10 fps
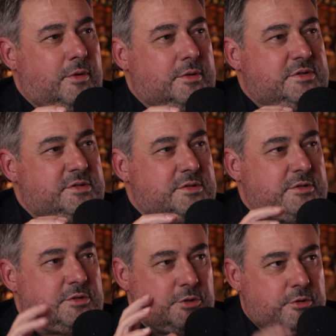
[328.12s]
It's
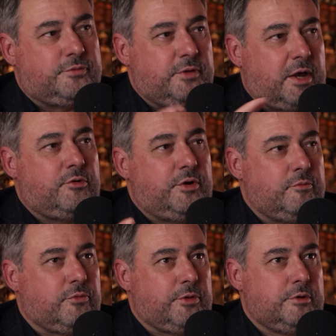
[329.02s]
it's a useful
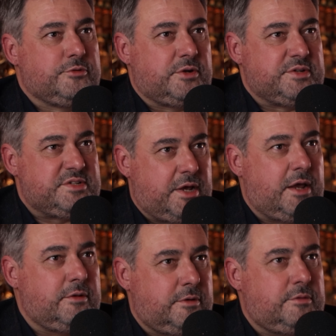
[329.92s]
acronym for those who
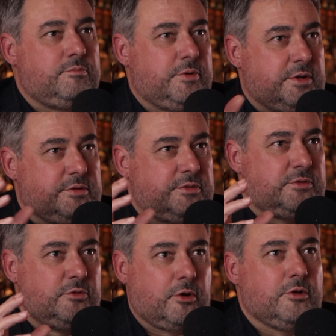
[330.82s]
understand it, but
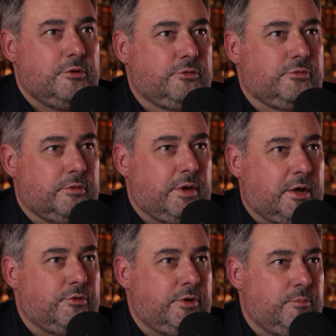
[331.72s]
it's not a useful
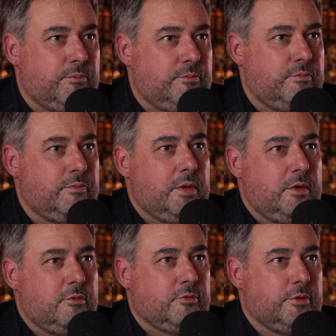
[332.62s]
acronym
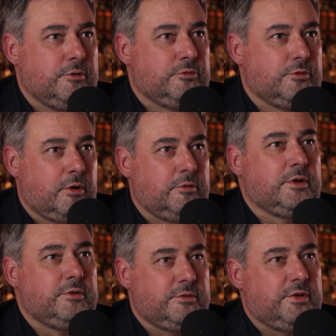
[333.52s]
for, for those who
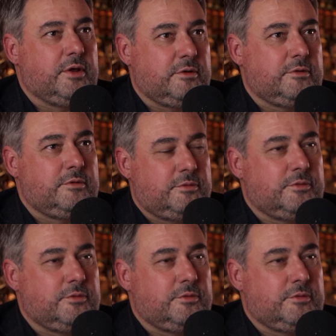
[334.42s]
don't understand it.